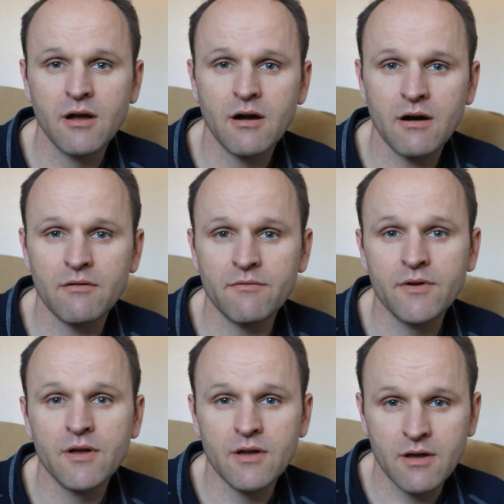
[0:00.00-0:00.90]
of
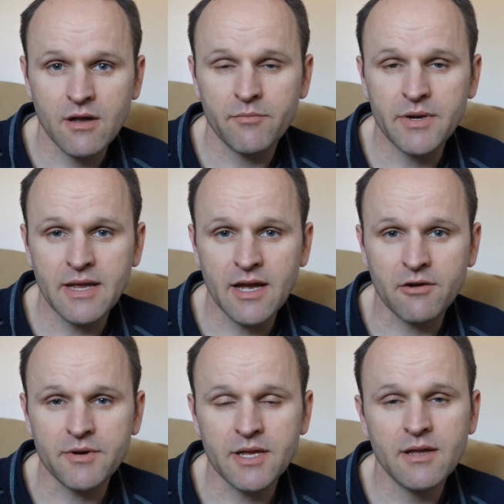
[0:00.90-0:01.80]
company
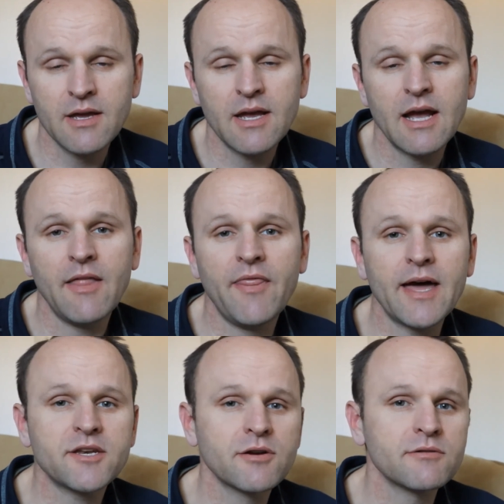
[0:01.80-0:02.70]
equity. And
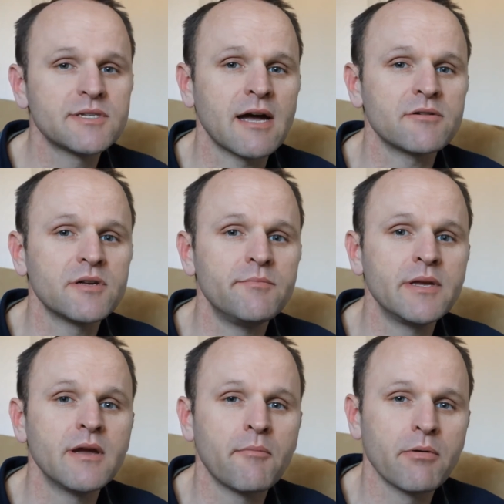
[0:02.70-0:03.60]
that turns out to
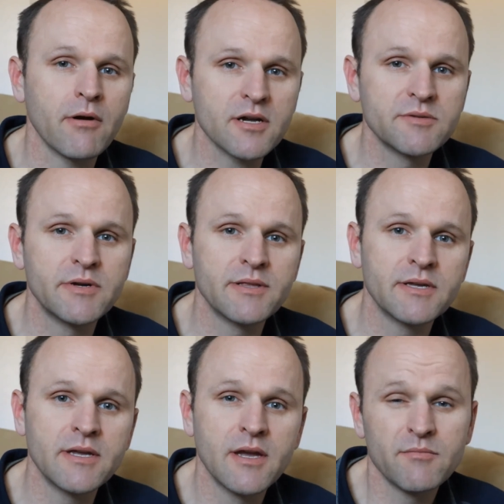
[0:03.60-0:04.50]
be
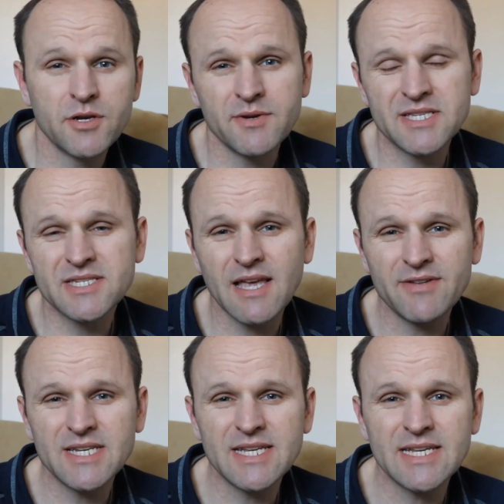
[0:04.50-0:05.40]
approximately between
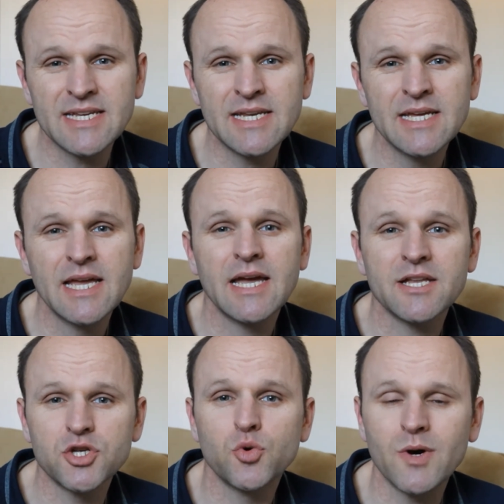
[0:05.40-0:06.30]
17
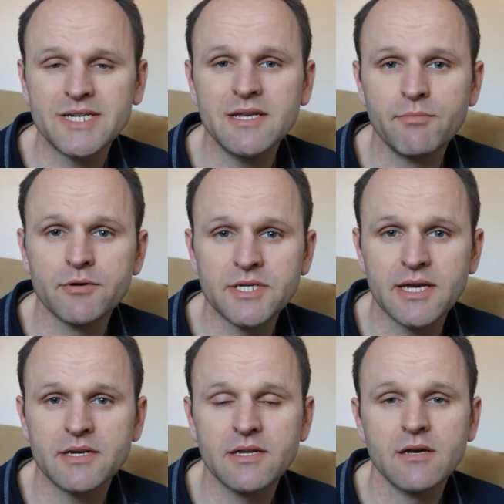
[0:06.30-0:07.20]
and
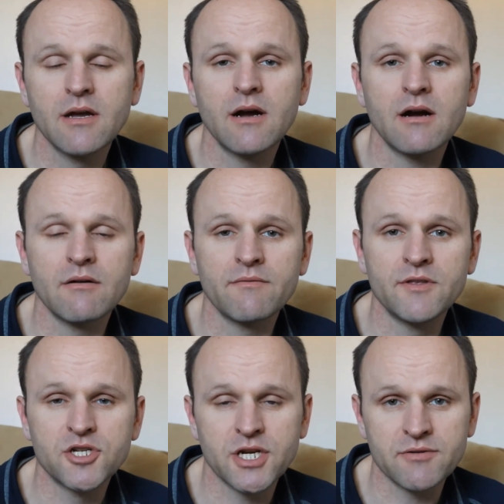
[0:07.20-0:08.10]
20% of the
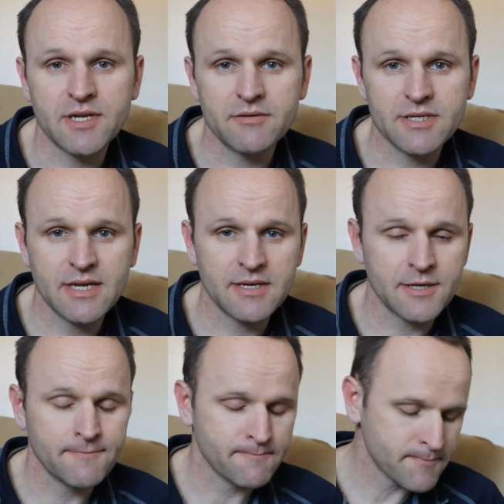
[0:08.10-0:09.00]
shares
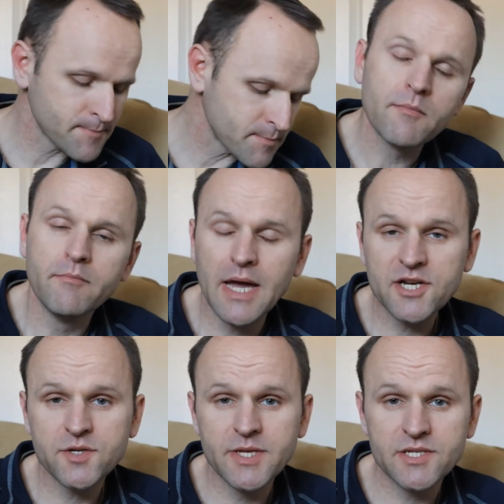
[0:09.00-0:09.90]
outstanding.
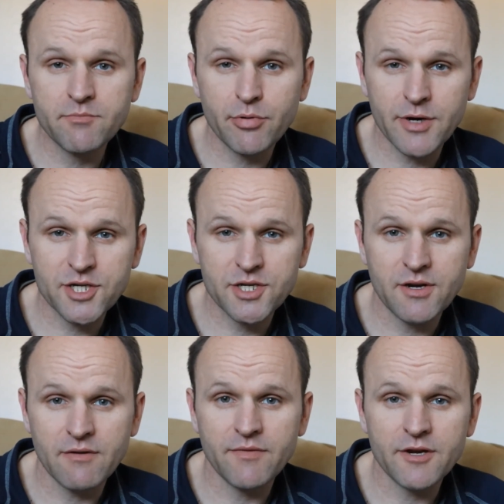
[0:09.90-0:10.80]
Management's impression
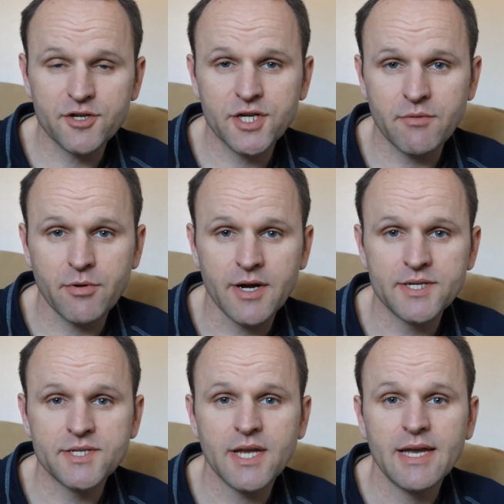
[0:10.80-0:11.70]
of their share
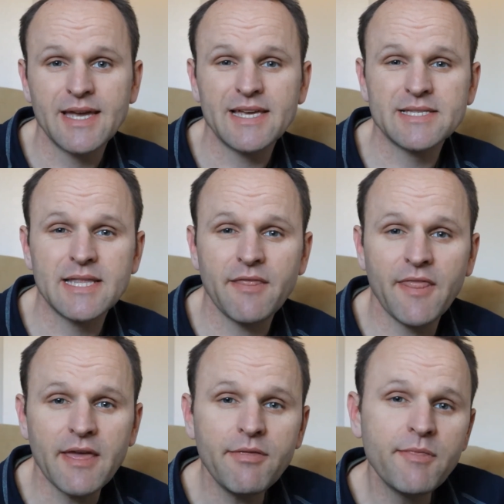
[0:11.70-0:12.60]
price is that
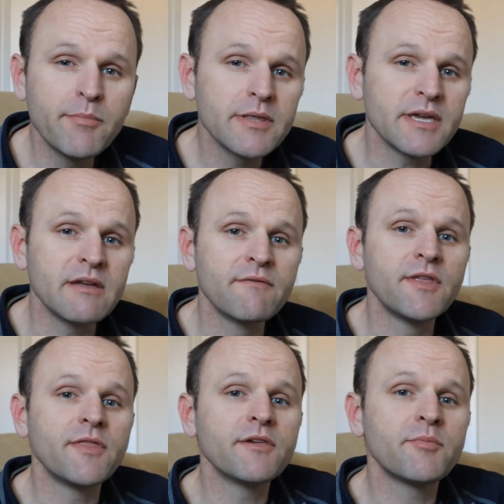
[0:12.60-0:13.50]
they believe
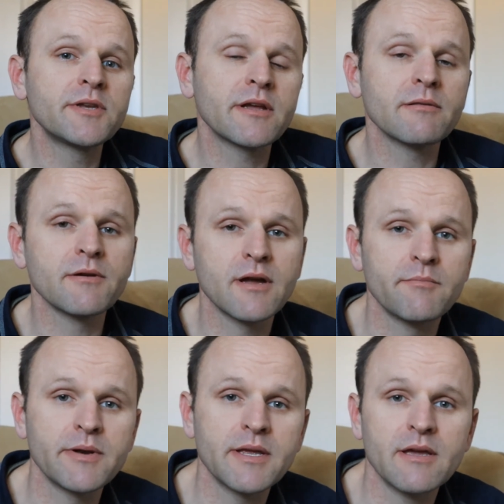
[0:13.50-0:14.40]
that this particular
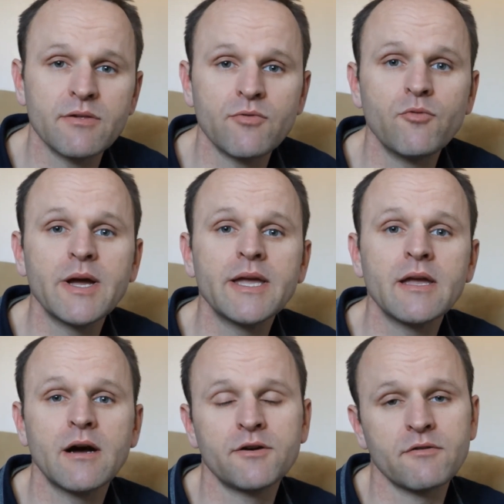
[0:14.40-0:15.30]
company is way
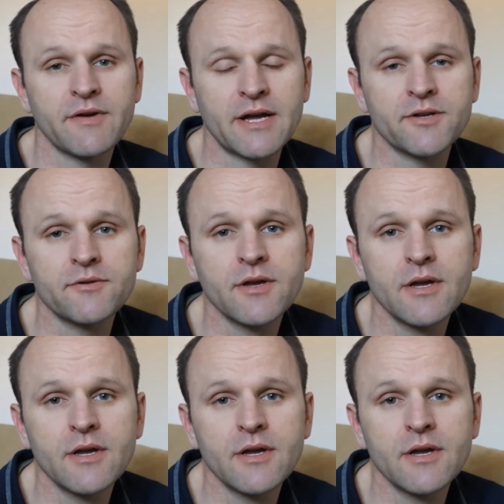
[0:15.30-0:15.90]
undervalued.